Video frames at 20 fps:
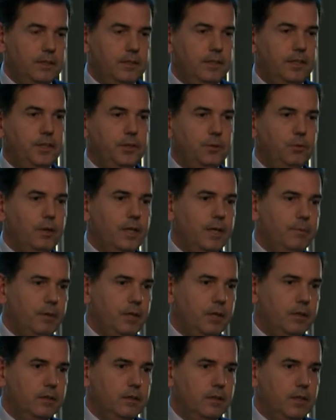EU
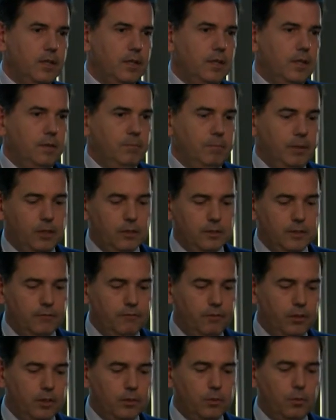level? Because
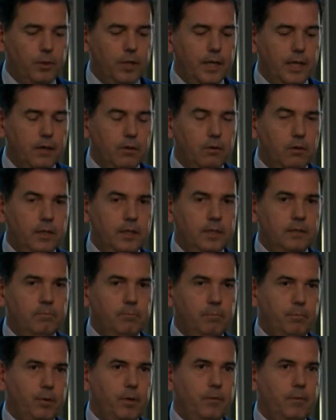if not, we are
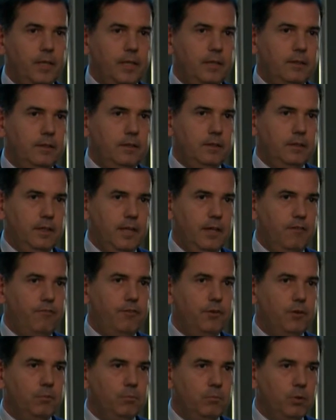going probably in a
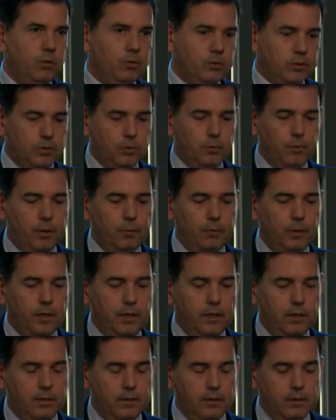few months we
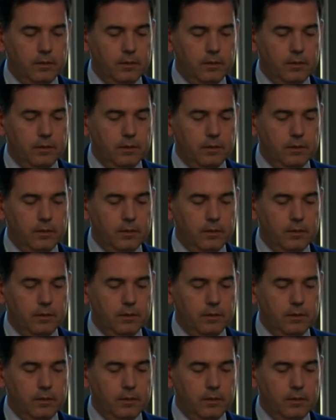will